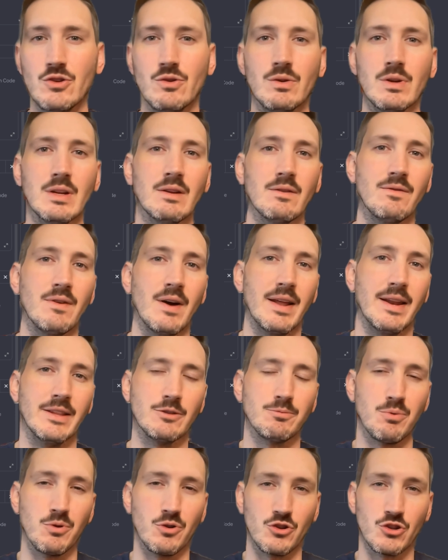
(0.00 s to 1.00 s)
You can define
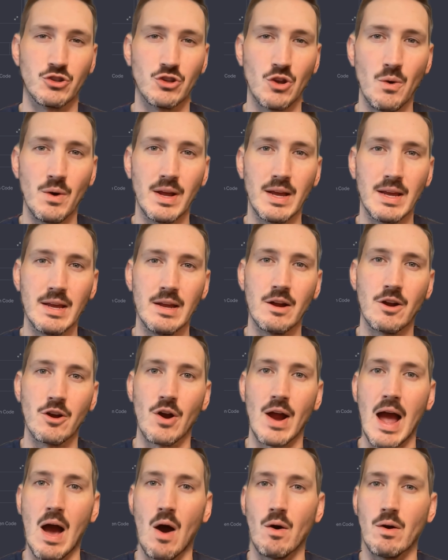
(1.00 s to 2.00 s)
its persona here,
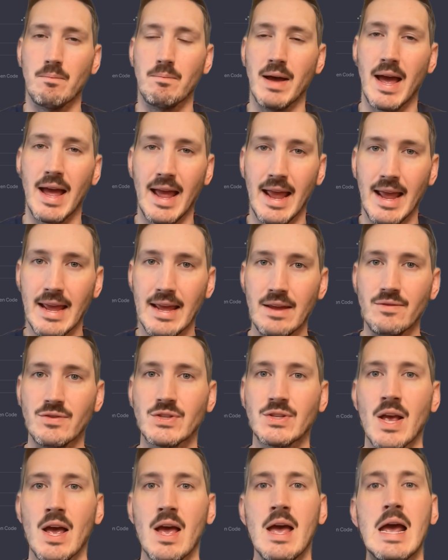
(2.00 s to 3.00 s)
how it
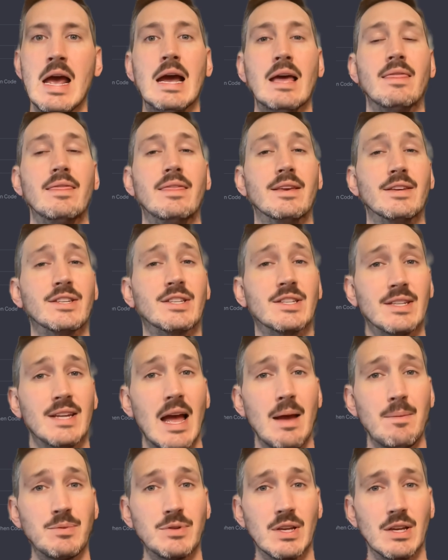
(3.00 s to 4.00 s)
behaves, the
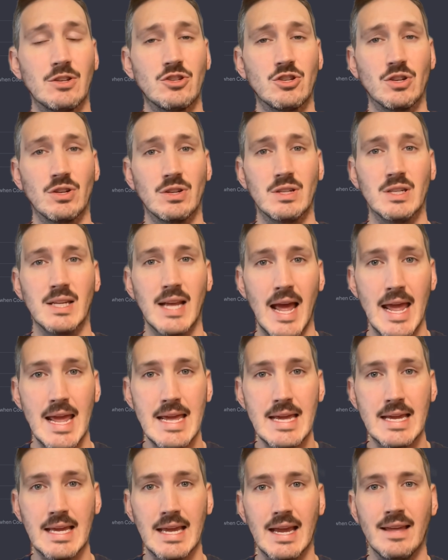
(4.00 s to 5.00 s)
steps it should
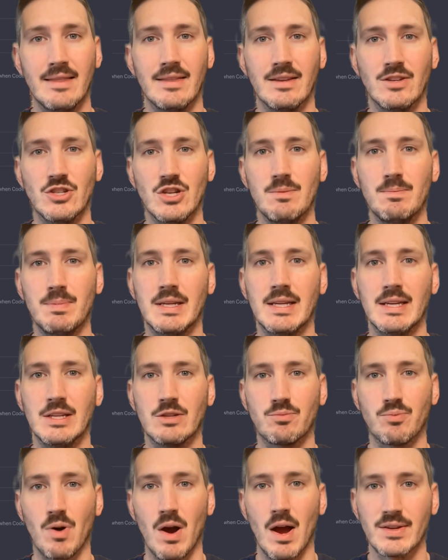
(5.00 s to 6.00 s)
take in the GPT's
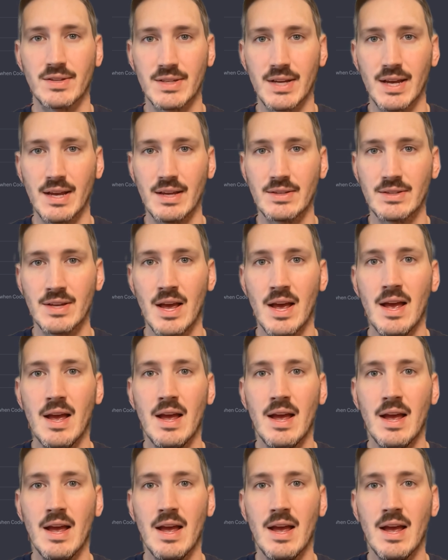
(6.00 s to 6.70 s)
process.